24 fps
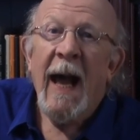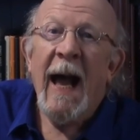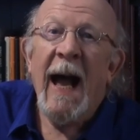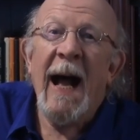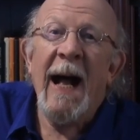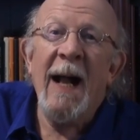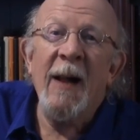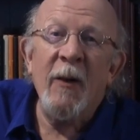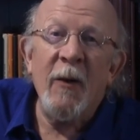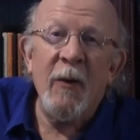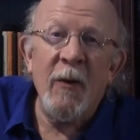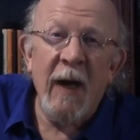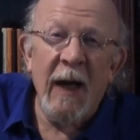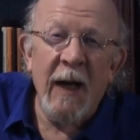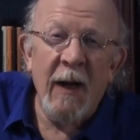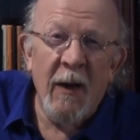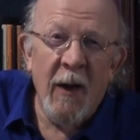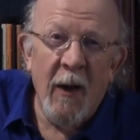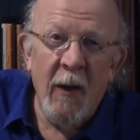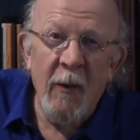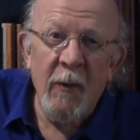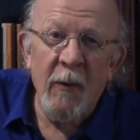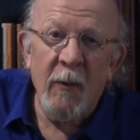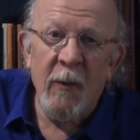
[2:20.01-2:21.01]
Al Koran
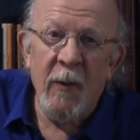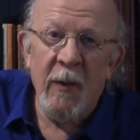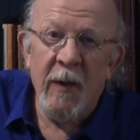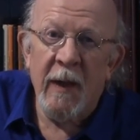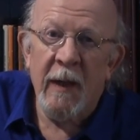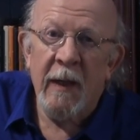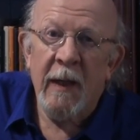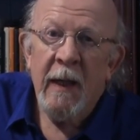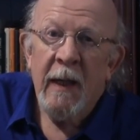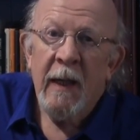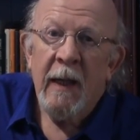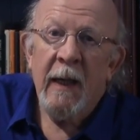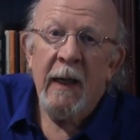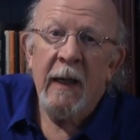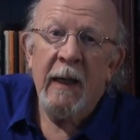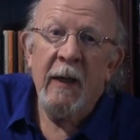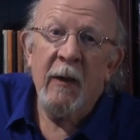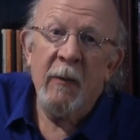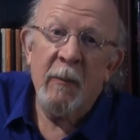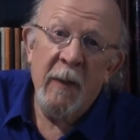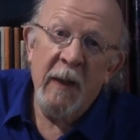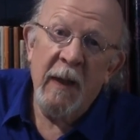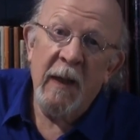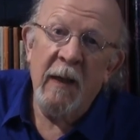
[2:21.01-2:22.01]
closed with it and
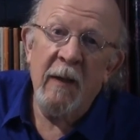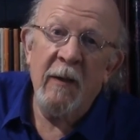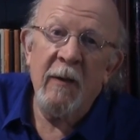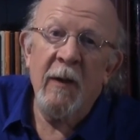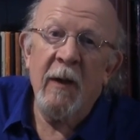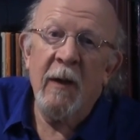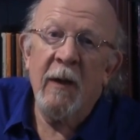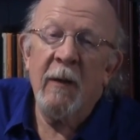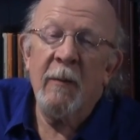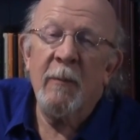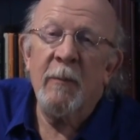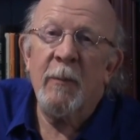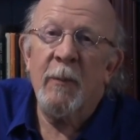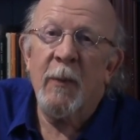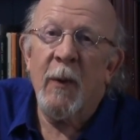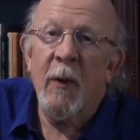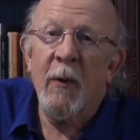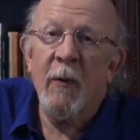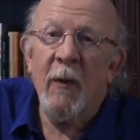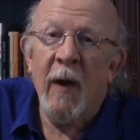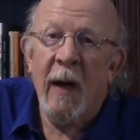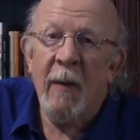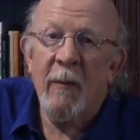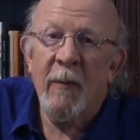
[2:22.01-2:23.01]
it's been in the
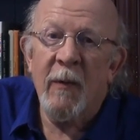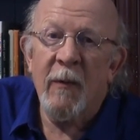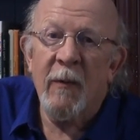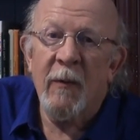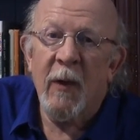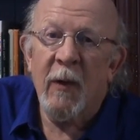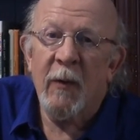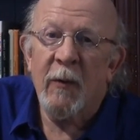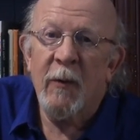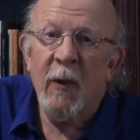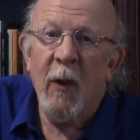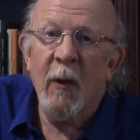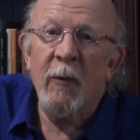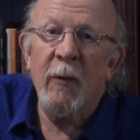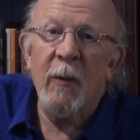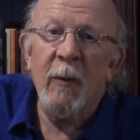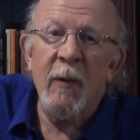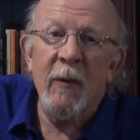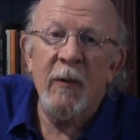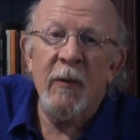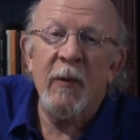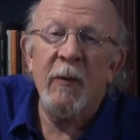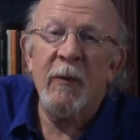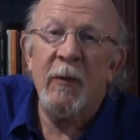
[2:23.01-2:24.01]
programs of such
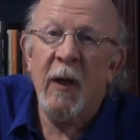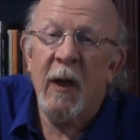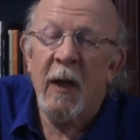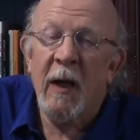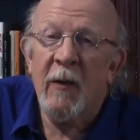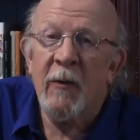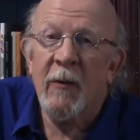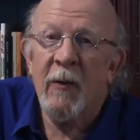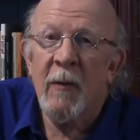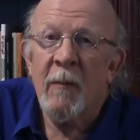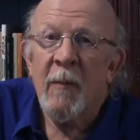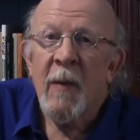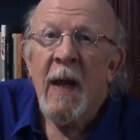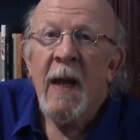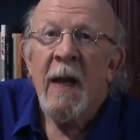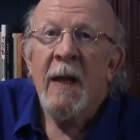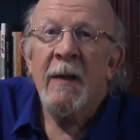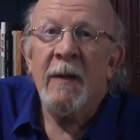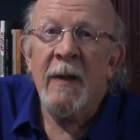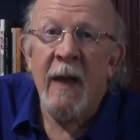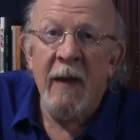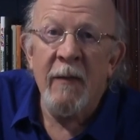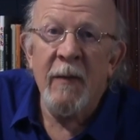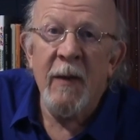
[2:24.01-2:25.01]
notables as Dunninger,
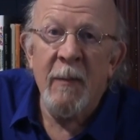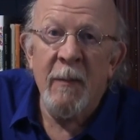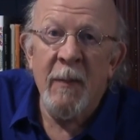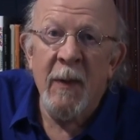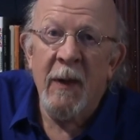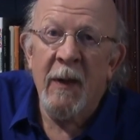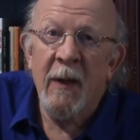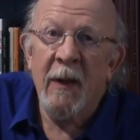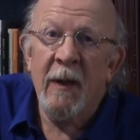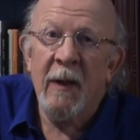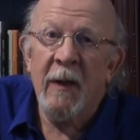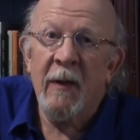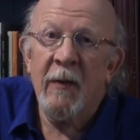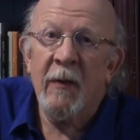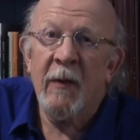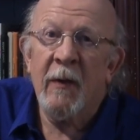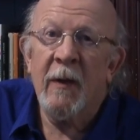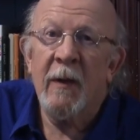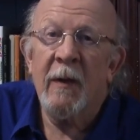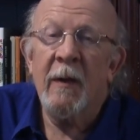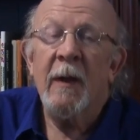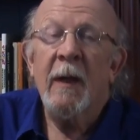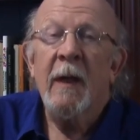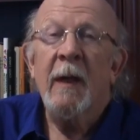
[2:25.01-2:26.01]
David Berglas
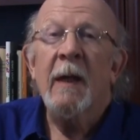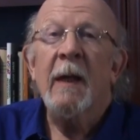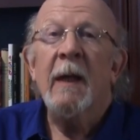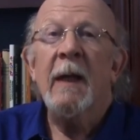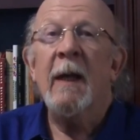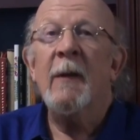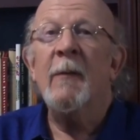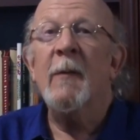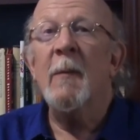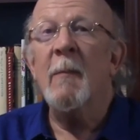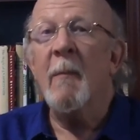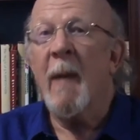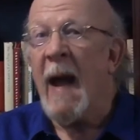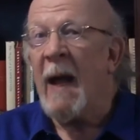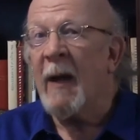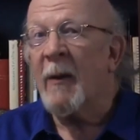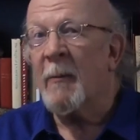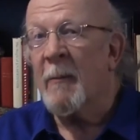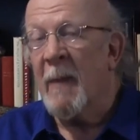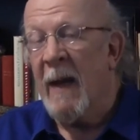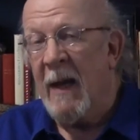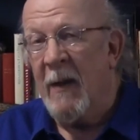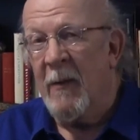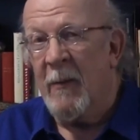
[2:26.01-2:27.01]
and even Max
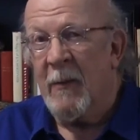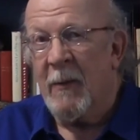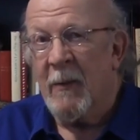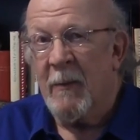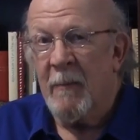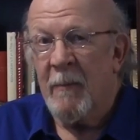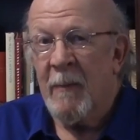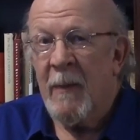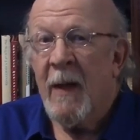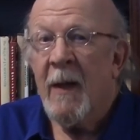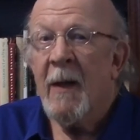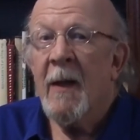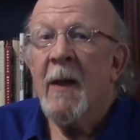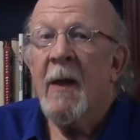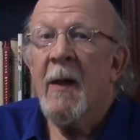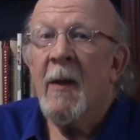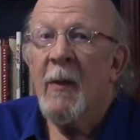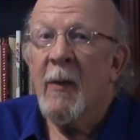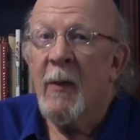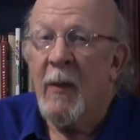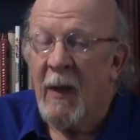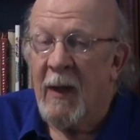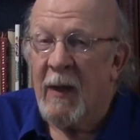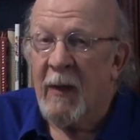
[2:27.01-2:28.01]
Maven.
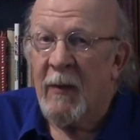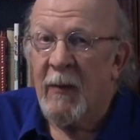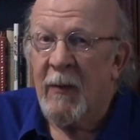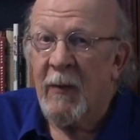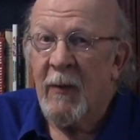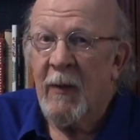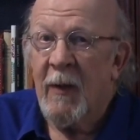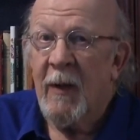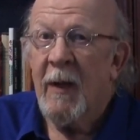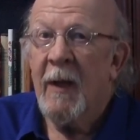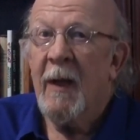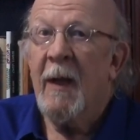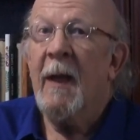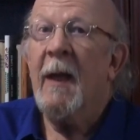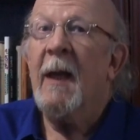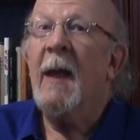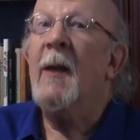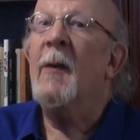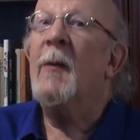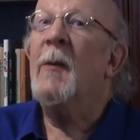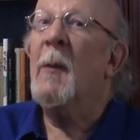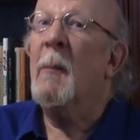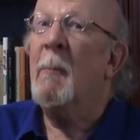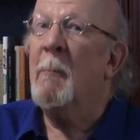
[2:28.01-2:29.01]
This
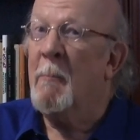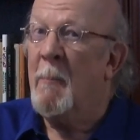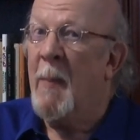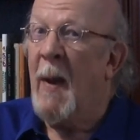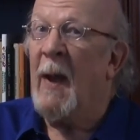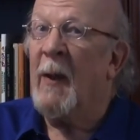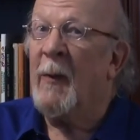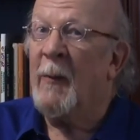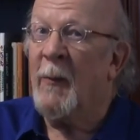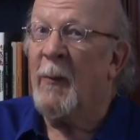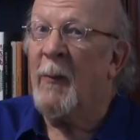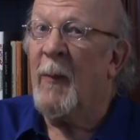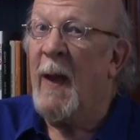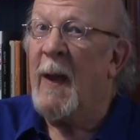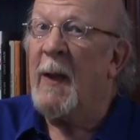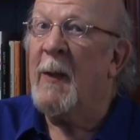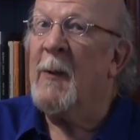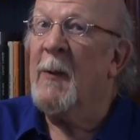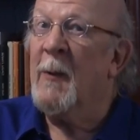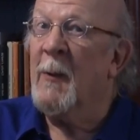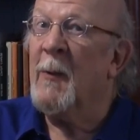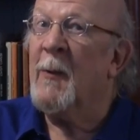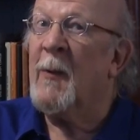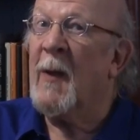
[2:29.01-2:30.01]
is the best fake
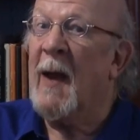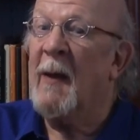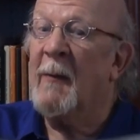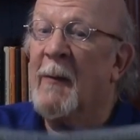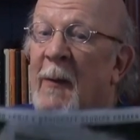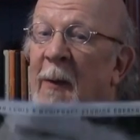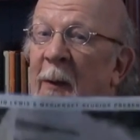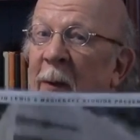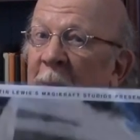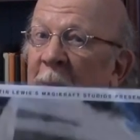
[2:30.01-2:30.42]
news ever.